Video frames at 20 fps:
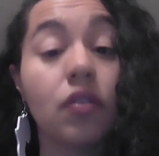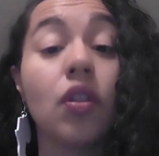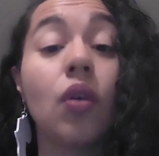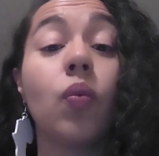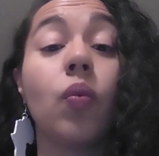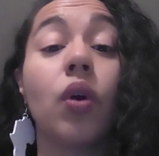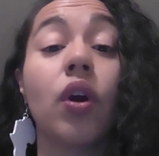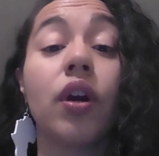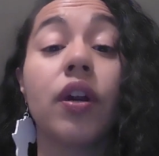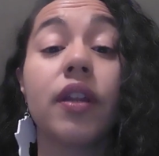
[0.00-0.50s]
The
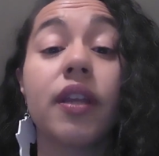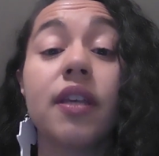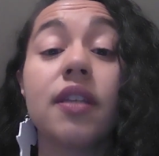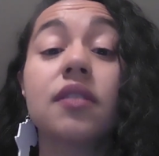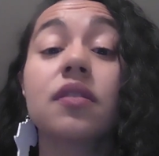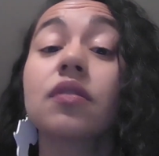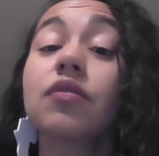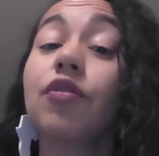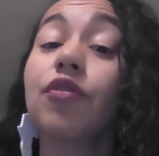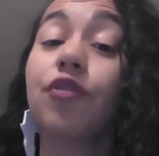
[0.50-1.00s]
word
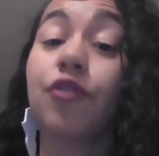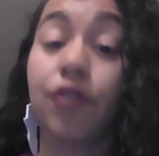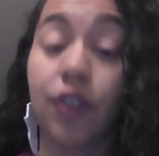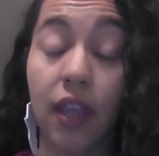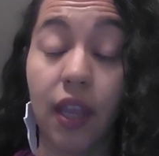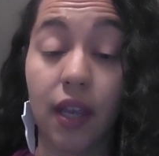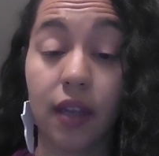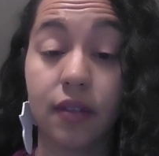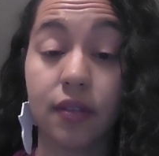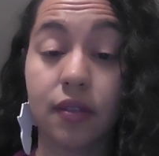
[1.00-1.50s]
is
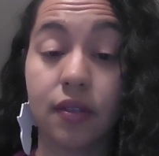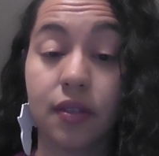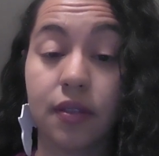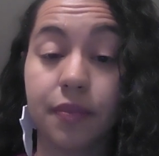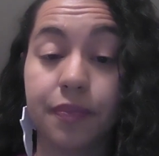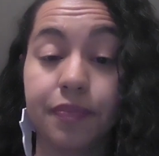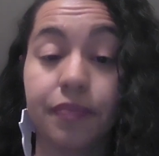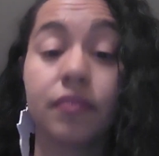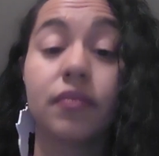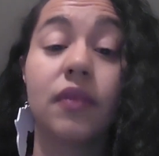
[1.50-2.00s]
fix.
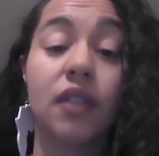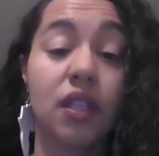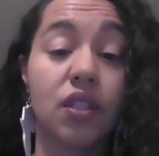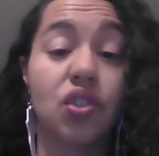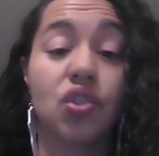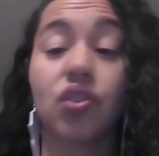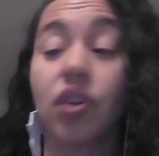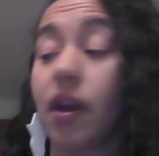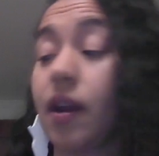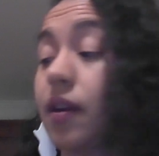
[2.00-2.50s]

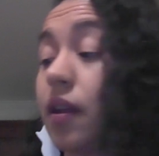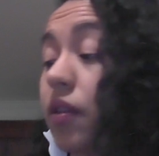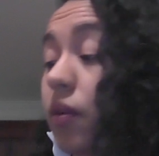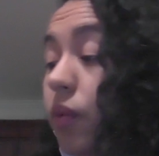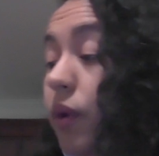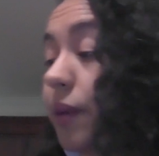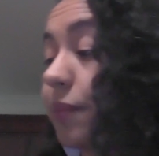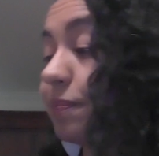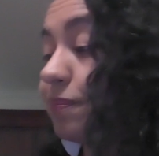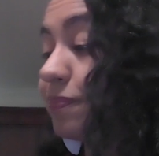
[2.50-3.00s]
Let's try another
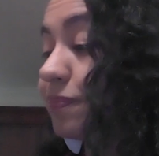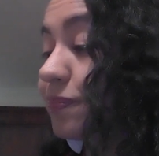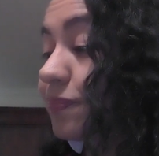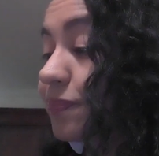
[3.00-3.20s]
one.